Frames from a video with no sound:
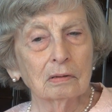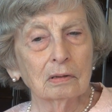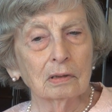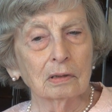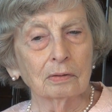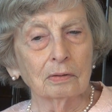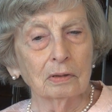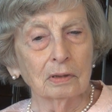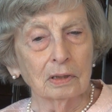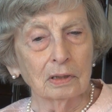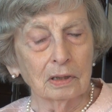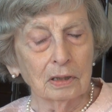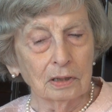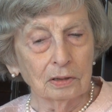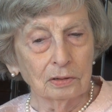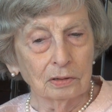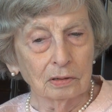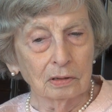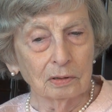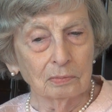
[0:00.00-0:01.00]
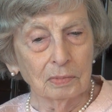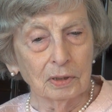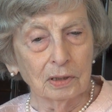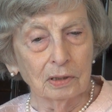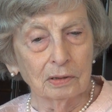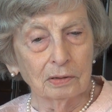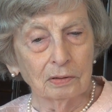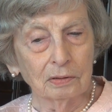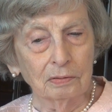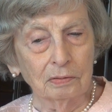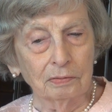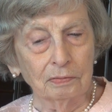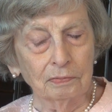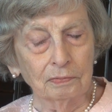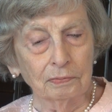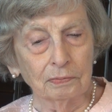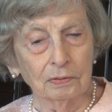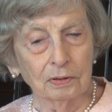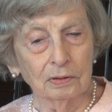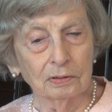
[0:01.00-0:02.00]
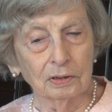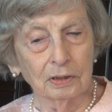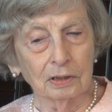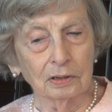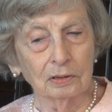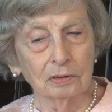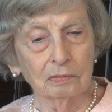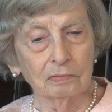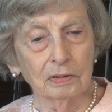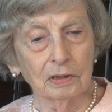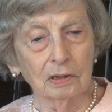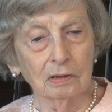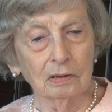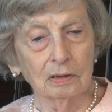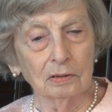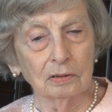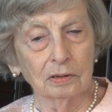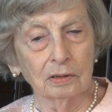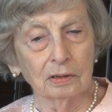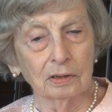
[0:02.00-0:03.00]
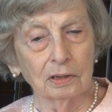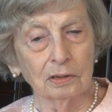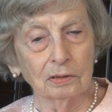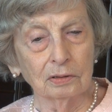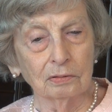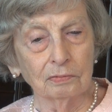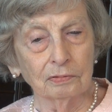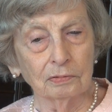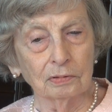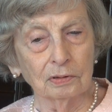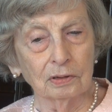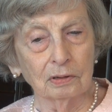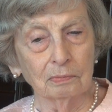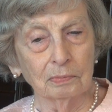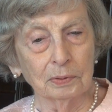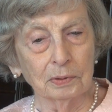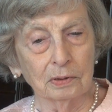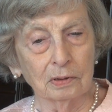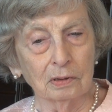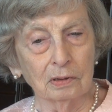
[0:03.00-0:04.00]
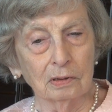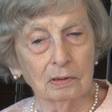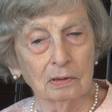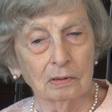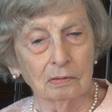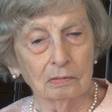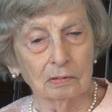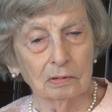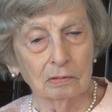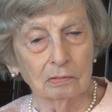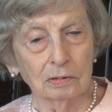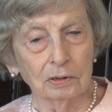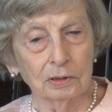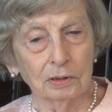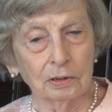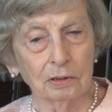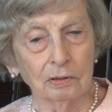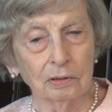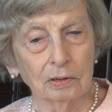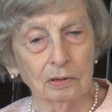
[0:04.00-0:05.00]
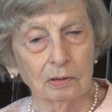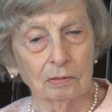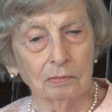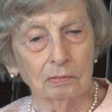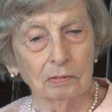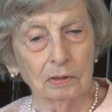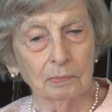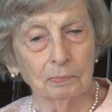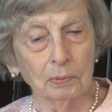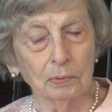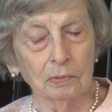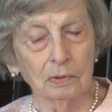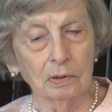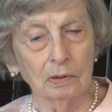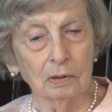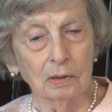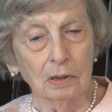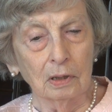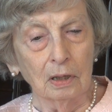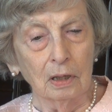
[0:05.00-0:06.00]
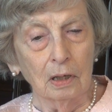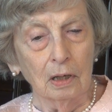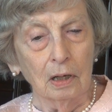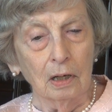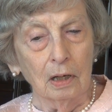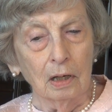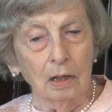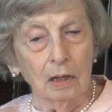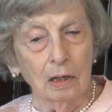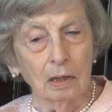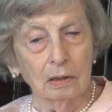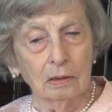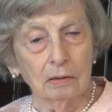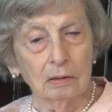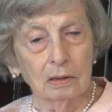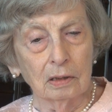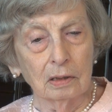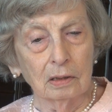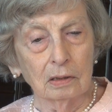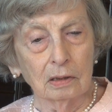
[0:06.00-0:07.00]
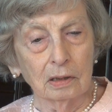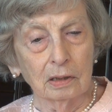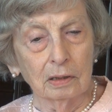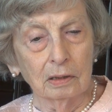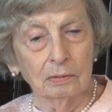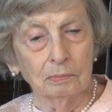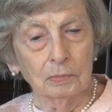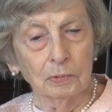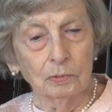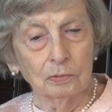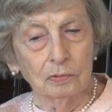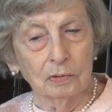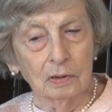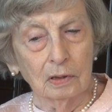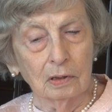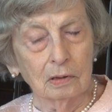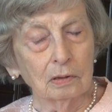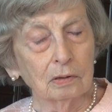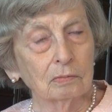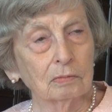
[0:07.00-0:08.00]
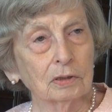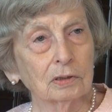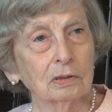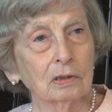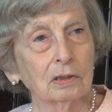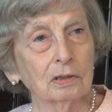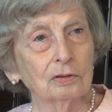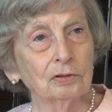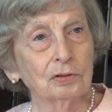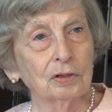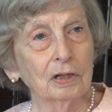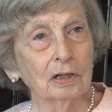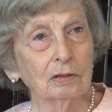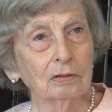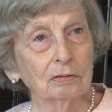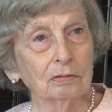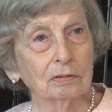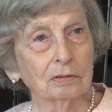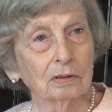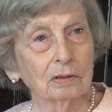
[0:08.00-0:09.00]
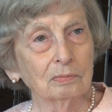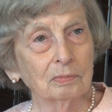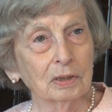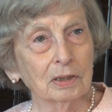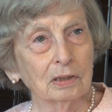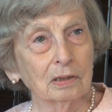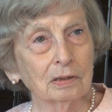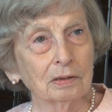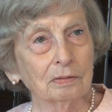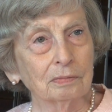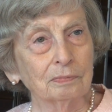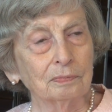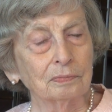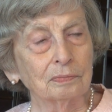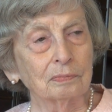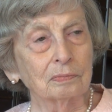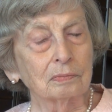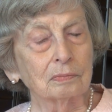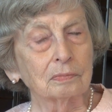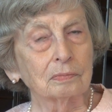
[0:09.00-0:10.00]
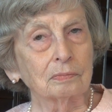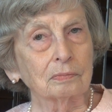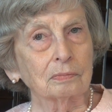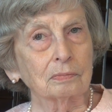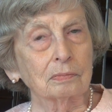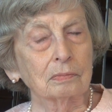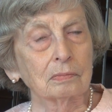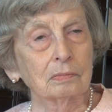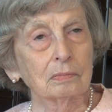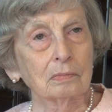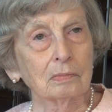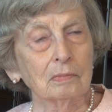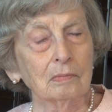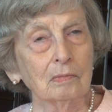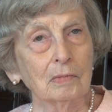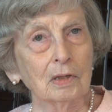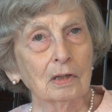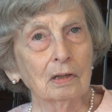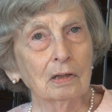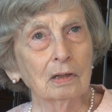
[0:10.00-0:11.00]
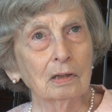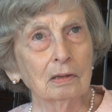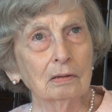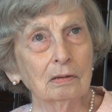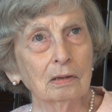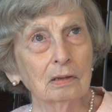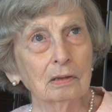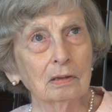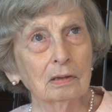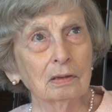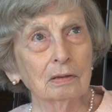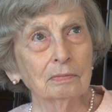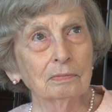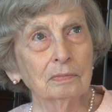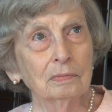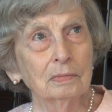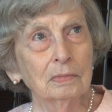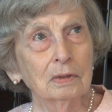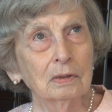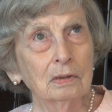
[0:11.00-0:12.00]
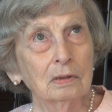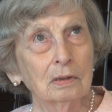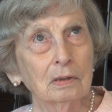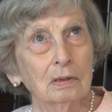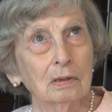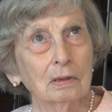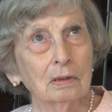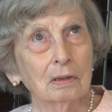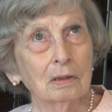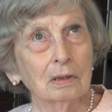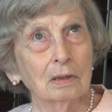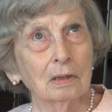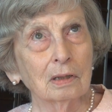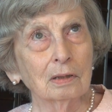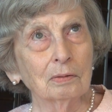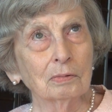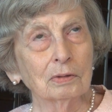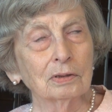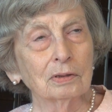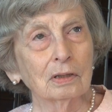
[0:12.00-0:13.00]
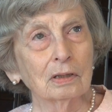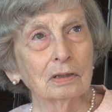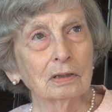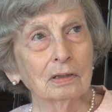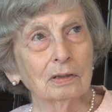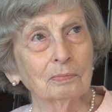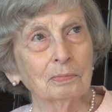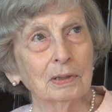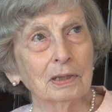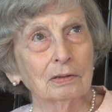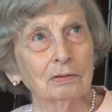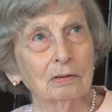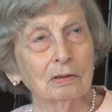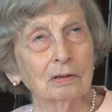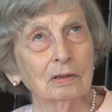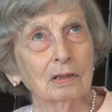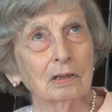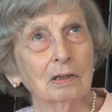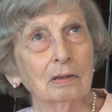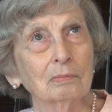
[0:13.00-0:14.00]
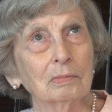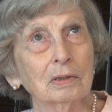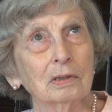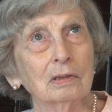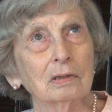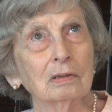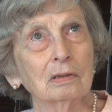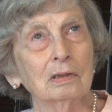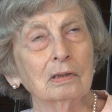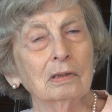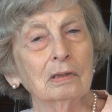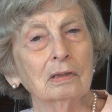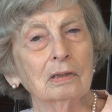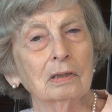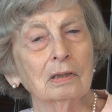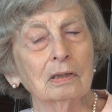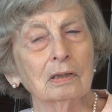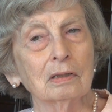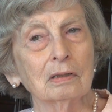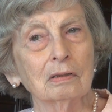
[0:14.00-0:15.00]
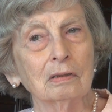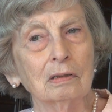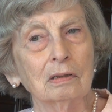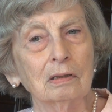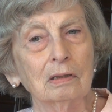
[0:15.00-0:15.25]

accreditation committee for the section of legal education for some period and chaired it at one point. Then I moved on and was on the standards committee. And um, I was on it about the time that the, uh,